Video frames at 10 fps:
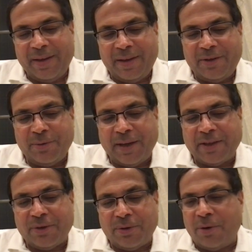To get
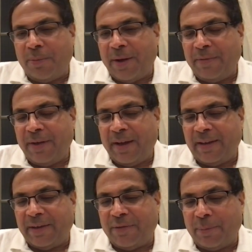to know where we are
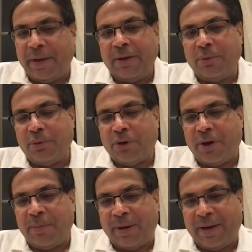headed from here, do
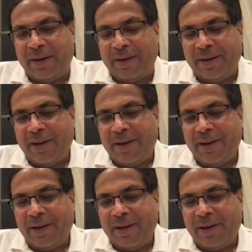join my